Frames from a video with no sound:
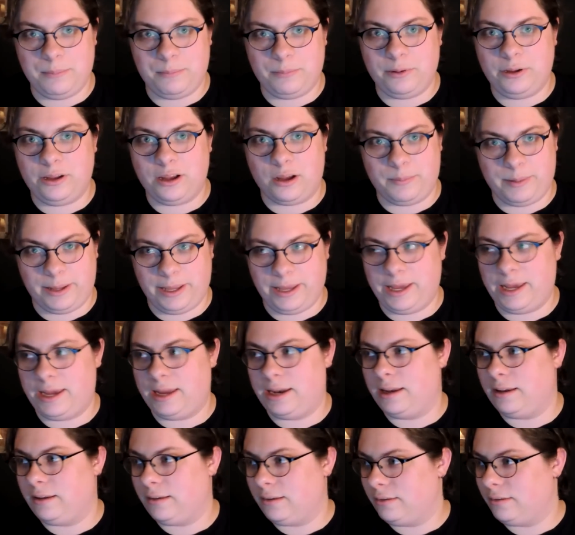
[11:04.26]
keep coming
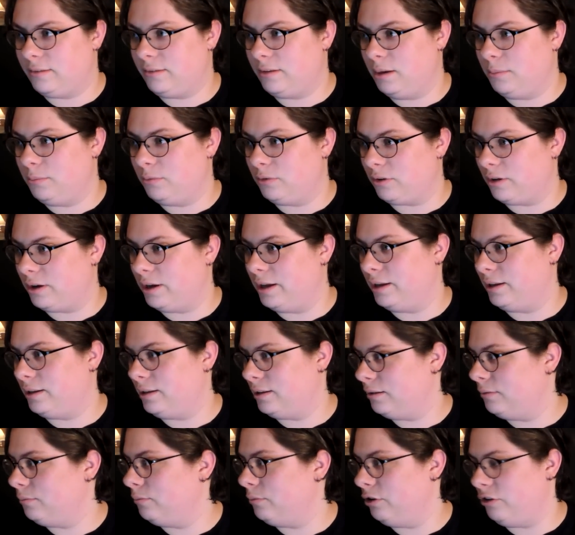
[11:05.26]
in, it seems
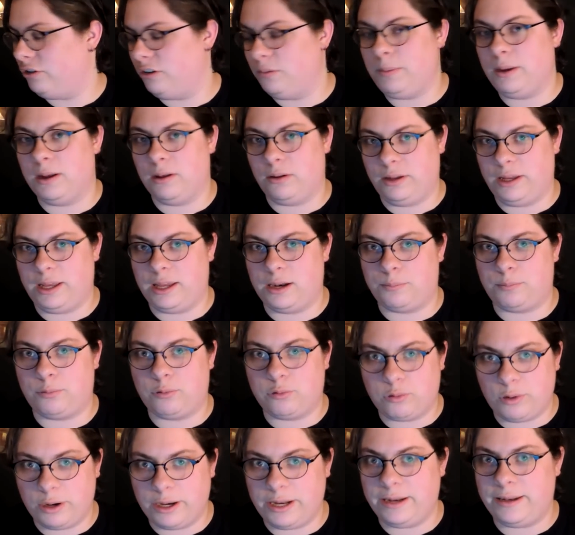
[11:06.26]
like we should be able to get a
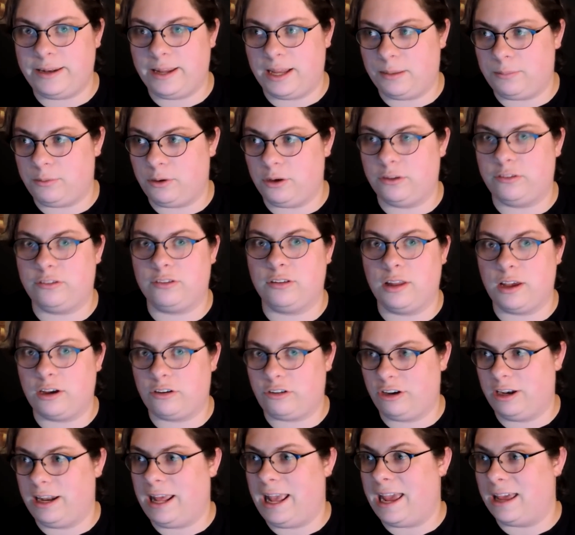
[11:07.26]
pretty damn good
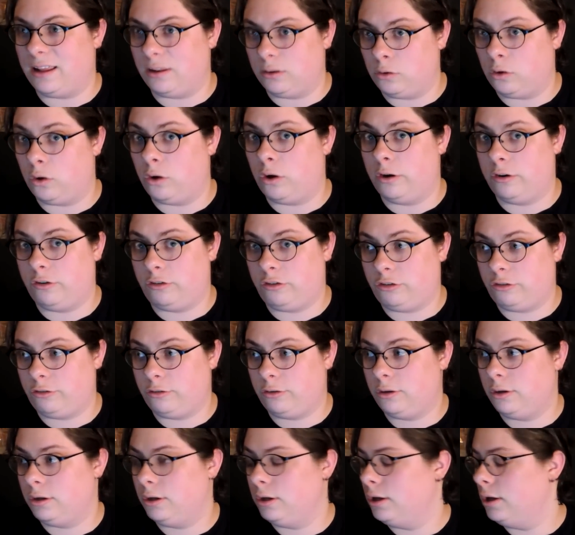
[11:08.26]
selection at
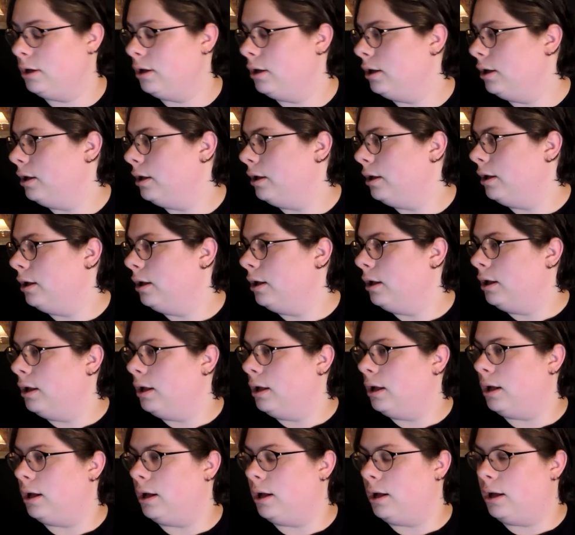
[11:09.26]
launch.
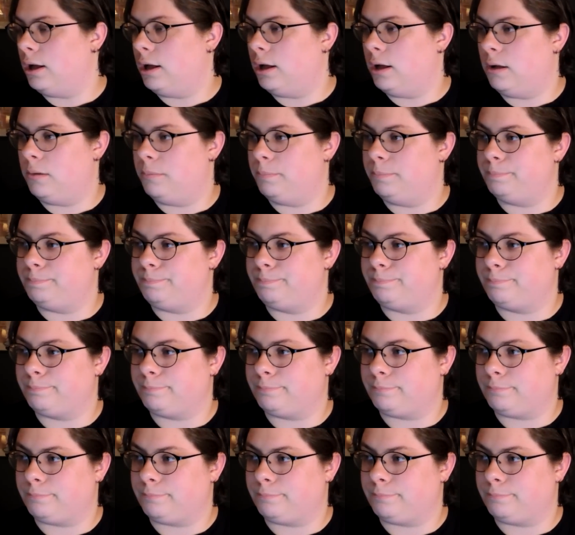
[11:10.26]
Um,